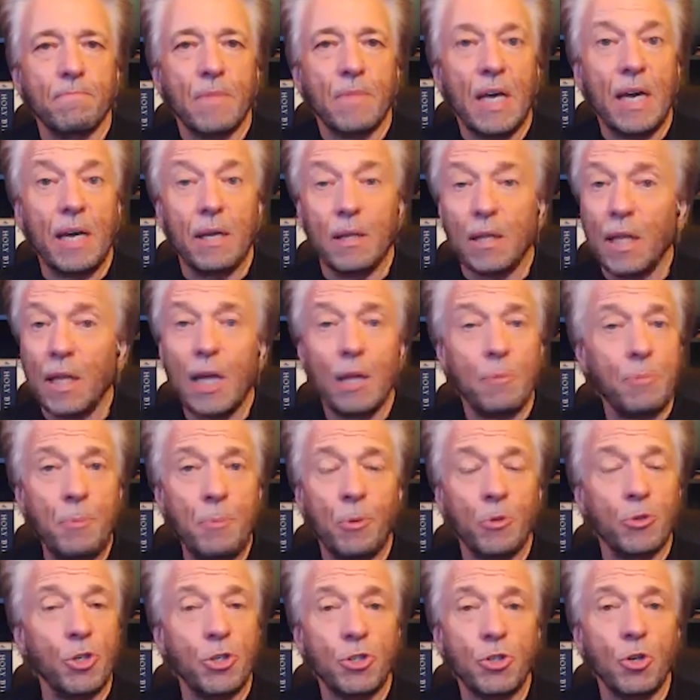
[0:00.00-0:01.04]
And a lot of people
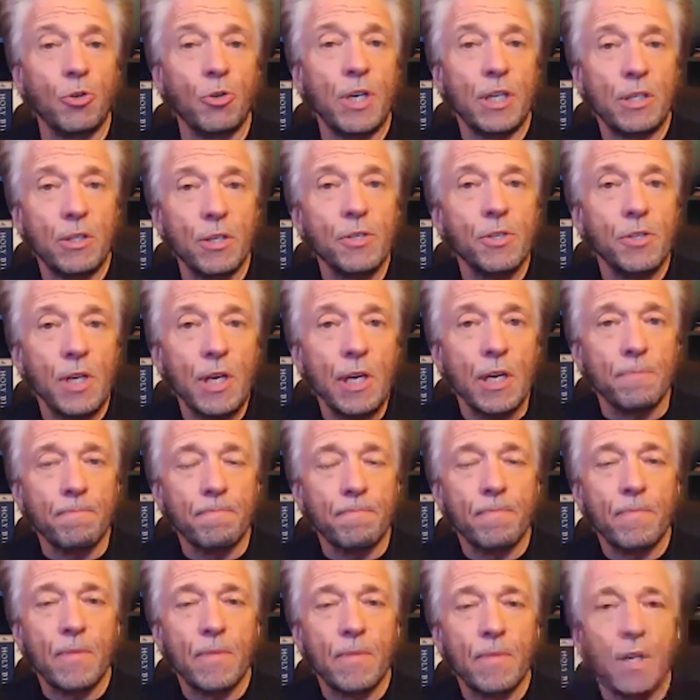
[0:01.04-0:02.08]
just don't get to see,
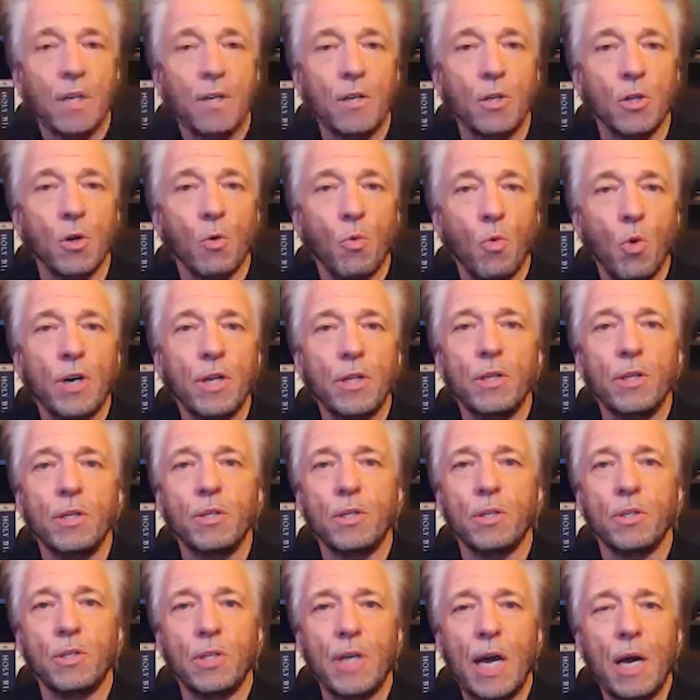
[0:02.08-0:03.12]
what it is
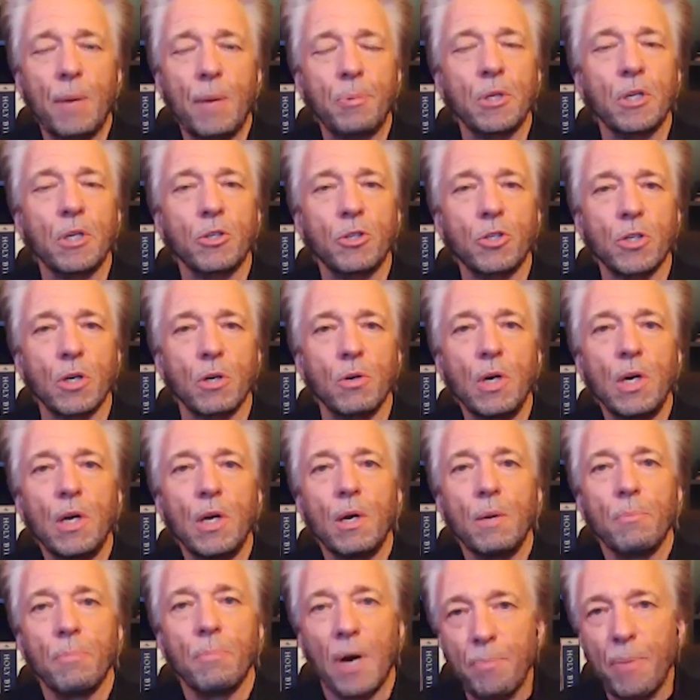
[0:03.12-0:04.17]
that's happening. So
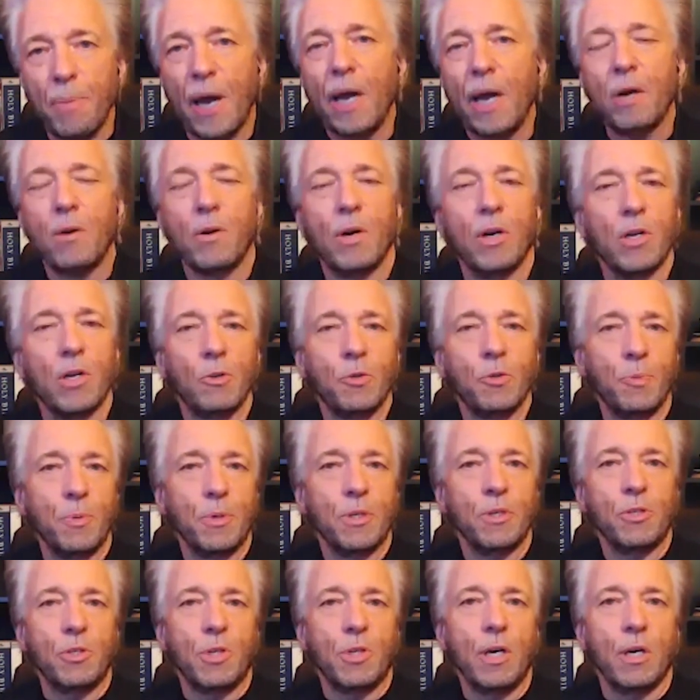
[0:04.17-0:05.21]
my background helps me to
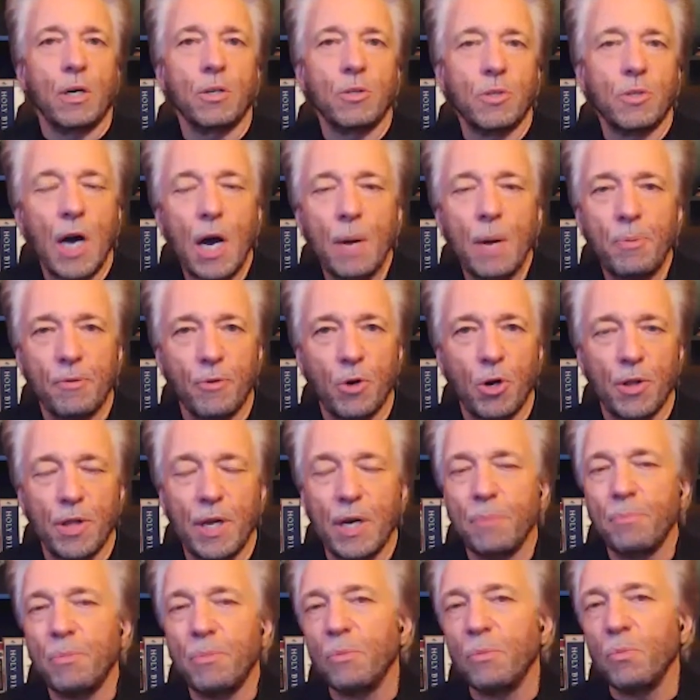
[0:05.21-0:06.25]
stay on top of all
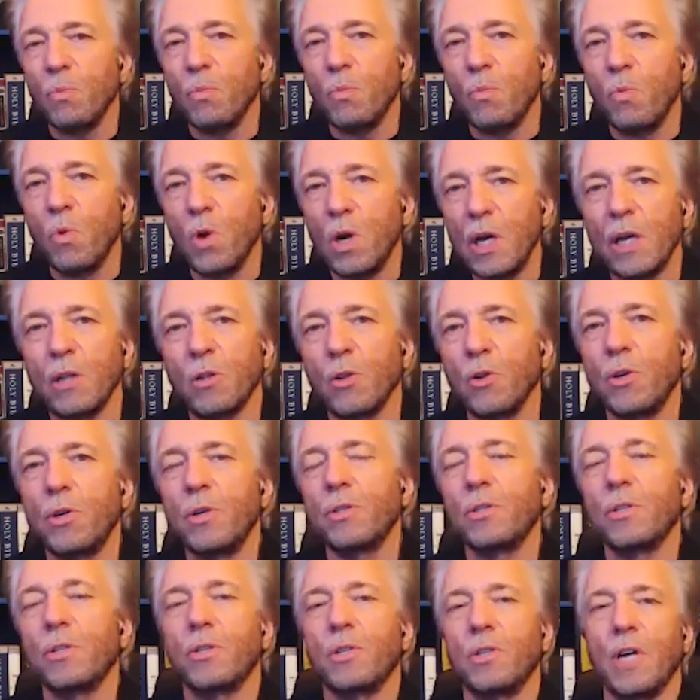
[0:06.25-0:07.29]
that. But what I learned as
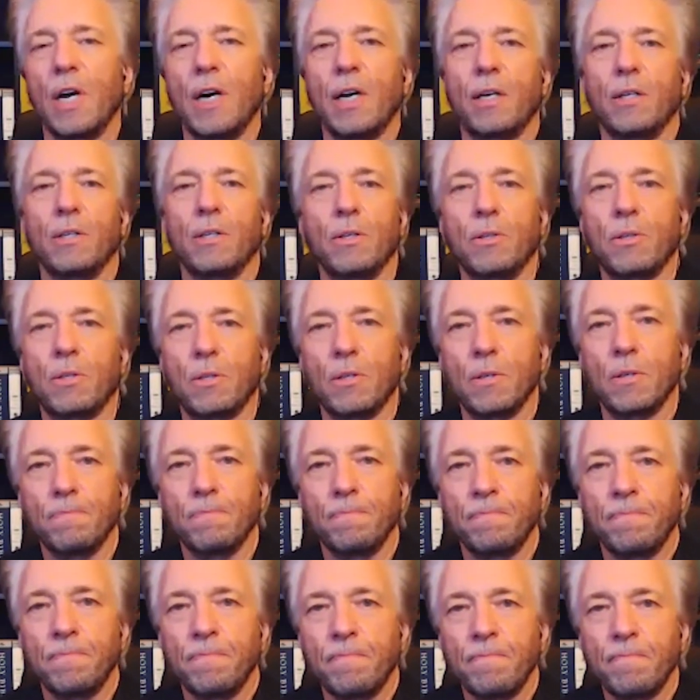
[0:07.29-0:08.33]
a scientist
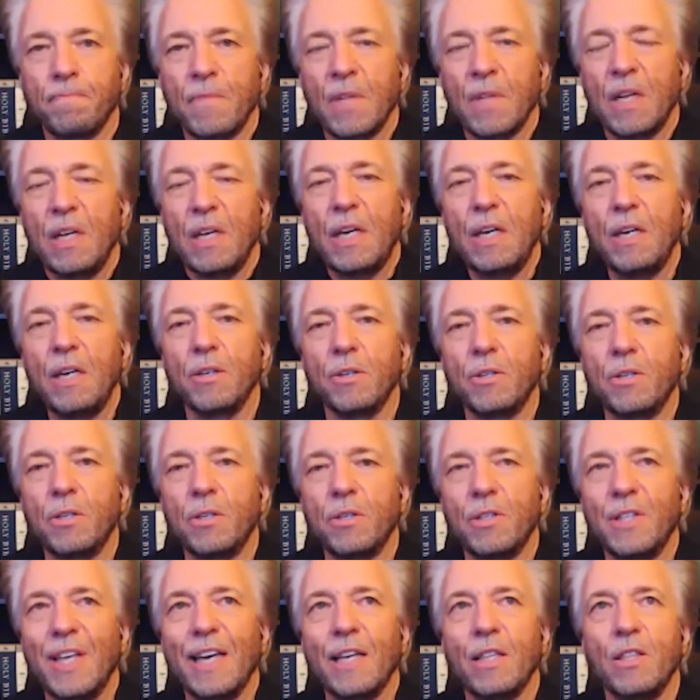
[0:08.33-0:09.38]
is
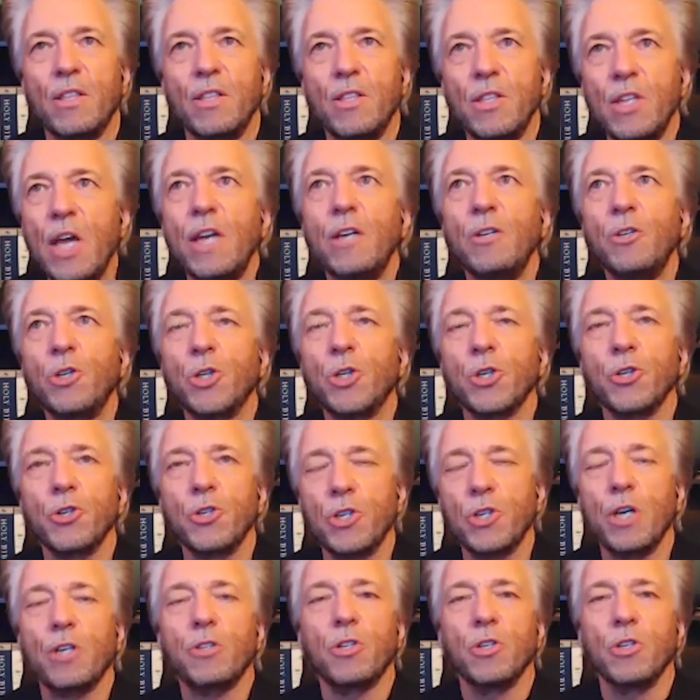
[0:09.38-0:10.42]
that nature
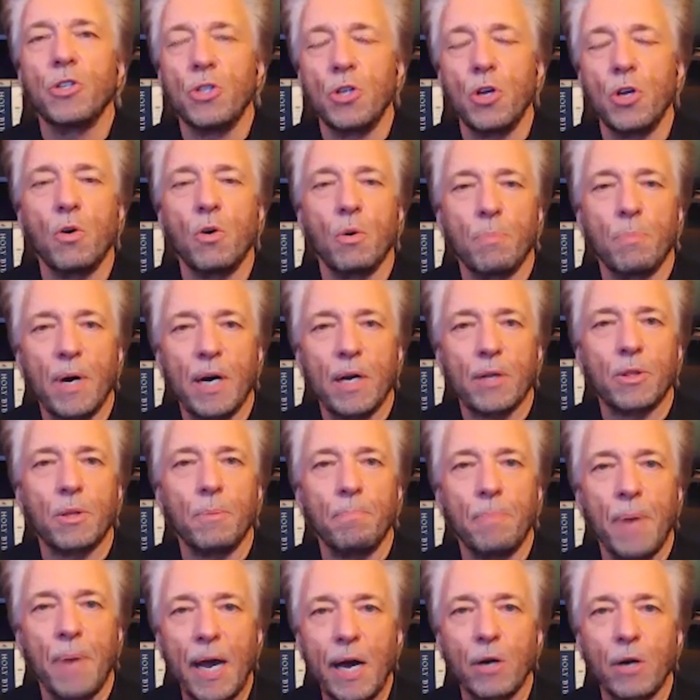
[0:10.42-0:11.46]
doesn't know about the
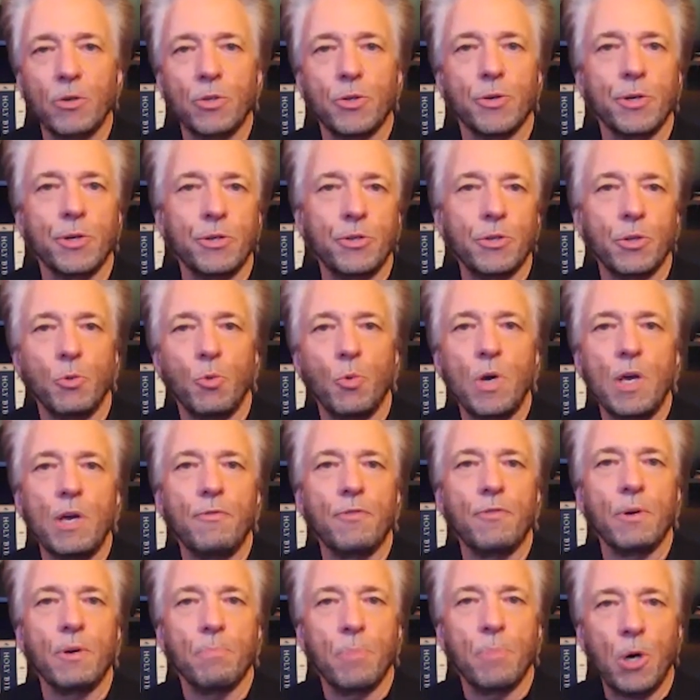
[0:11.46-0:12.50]
boundaries that we've
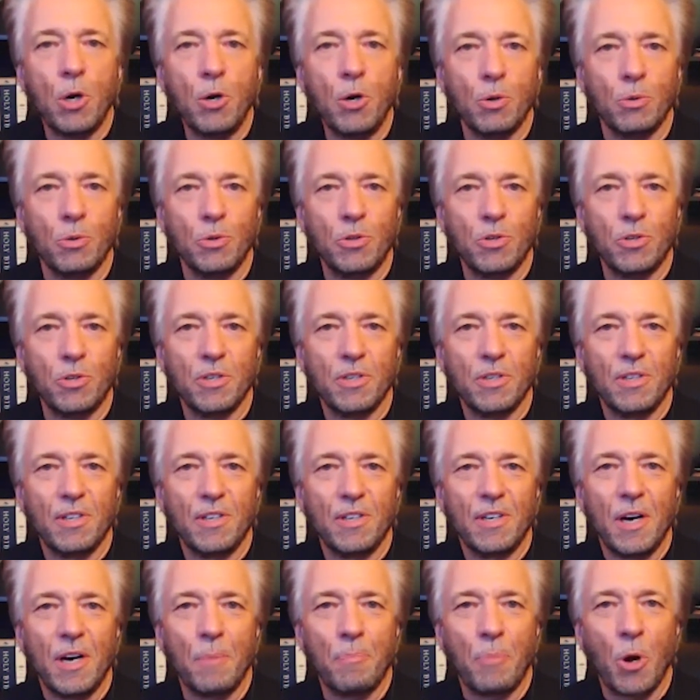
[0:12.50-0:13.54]
imposed
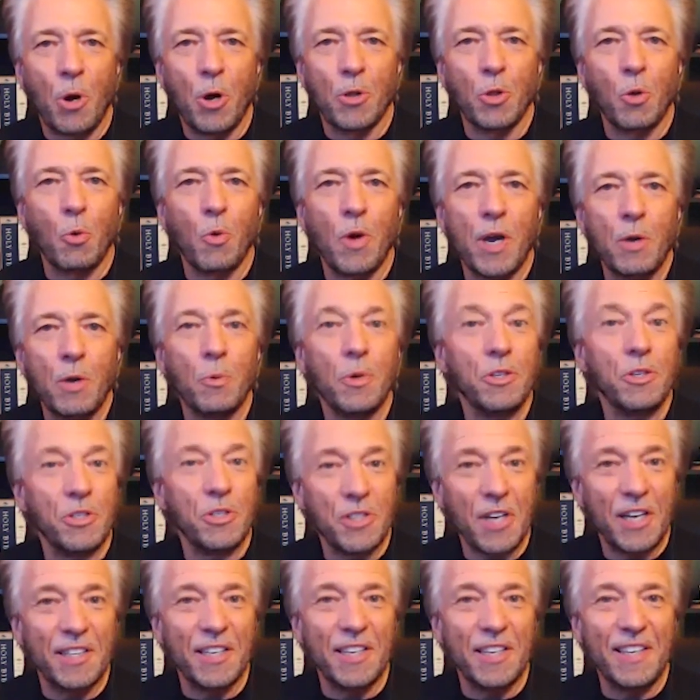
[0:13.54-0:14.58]
upon the way we
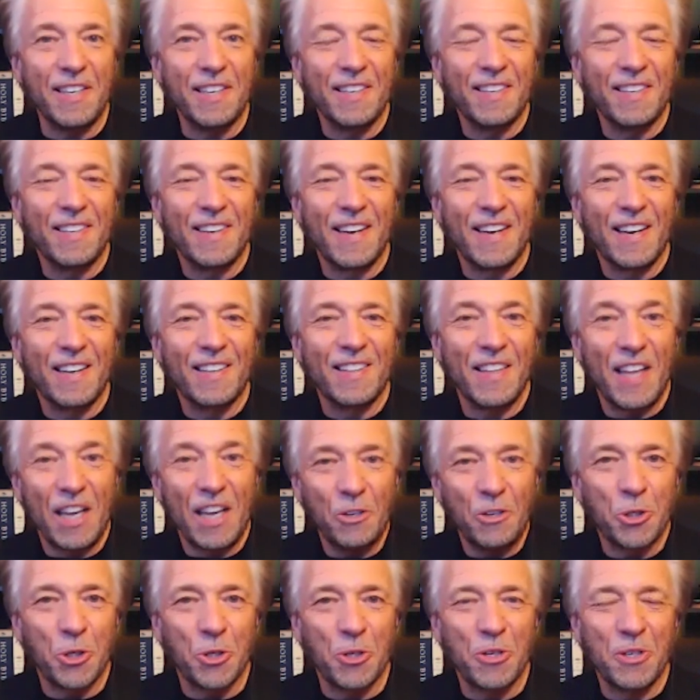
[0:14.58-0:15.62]
study
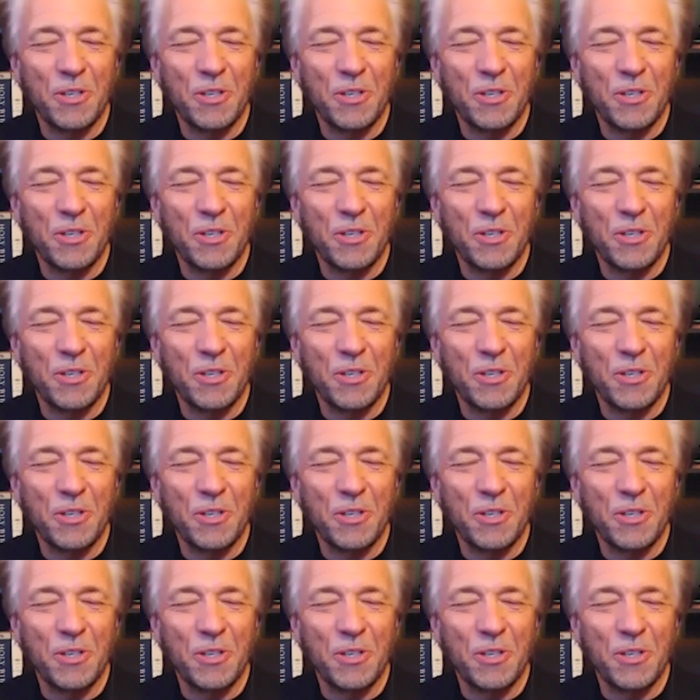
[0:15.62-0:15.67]
nature.